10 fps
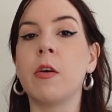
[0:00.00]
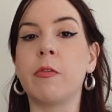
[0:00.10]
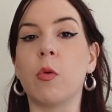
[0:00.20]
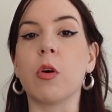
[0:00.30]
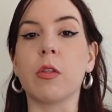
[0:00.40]

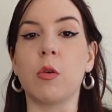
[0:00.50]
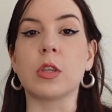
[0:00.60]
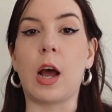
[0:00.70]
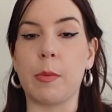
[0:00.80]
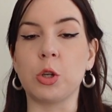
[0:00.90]
for those
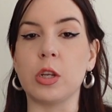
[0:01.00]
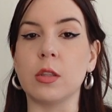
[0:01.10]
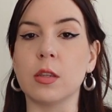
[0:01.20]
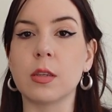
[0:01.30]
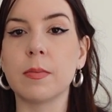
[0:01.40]

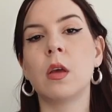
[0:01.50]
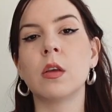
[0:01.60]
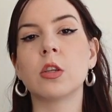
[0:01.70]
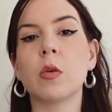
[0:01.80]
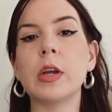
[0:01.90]
options.
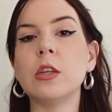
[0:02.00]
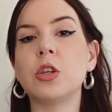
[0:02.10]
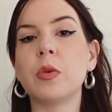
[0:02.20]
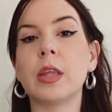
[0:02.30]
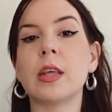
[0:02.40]
So in
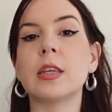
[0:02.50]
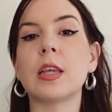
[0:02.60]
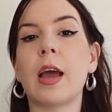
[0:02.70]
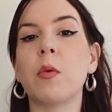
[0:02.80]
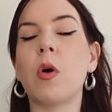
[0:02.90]
doing this,
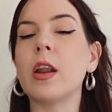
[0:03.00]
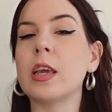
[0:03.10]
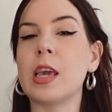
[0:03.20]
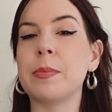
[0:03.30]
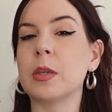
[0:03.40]
I want
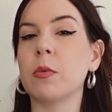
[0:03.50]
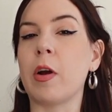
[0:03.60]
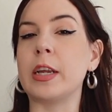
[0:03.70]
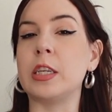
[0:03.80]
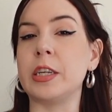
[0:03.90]
to keep some
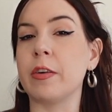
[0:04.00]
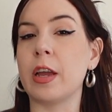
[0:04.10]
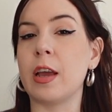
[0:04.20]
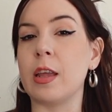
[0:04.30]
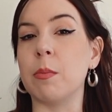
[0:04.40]

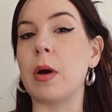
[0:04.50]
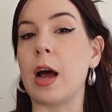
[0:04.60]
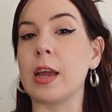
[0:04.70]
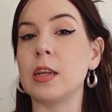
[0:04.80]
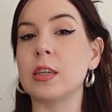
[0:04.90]
criteria in
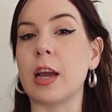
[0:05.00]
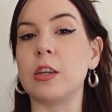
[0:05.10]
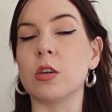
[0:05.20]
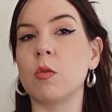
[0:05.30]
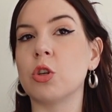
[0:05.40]
mind. I
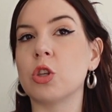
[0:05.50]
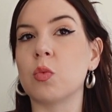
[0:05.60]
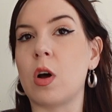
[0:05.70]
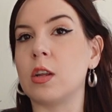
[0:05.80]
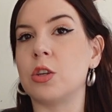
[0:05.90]
don't just
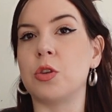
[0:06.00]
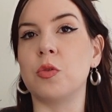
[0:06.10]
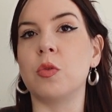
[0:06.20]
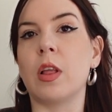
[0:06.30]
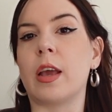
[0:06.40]
want
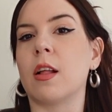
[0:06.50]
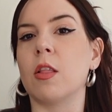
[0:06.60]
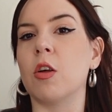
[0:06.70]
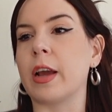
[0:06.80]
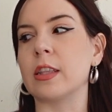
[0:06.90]
to like
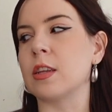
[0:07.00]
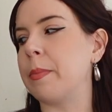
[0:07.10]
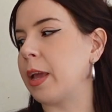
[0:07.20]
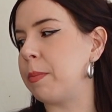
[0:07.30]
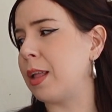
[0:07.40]
look at
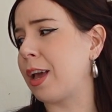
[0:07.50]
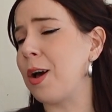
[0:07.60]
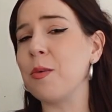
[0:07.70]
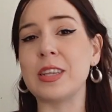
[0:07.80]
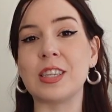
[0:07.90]
something and be like,
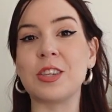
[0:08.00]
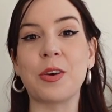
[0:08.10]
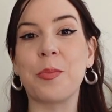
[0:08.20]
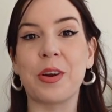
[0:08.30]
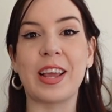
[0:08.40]
oh, this is
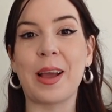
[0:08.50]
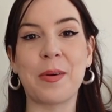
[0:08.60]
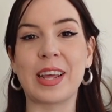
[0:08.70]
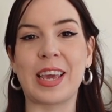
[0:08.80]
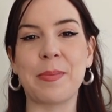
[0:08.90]
so pretty, I
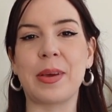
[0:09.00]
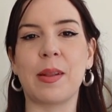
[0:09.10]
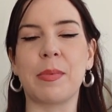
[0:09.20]
want to keep it,